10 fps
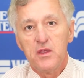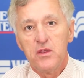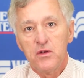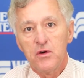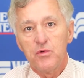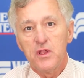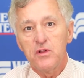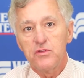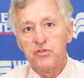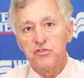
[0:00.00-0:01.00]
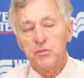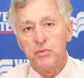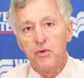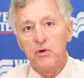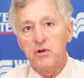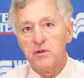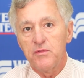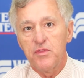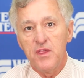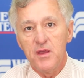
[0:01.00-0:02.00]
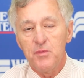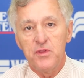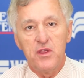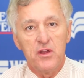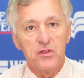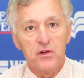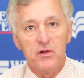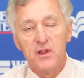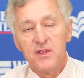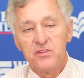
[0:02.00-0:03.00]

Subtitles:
Without the support of them and the other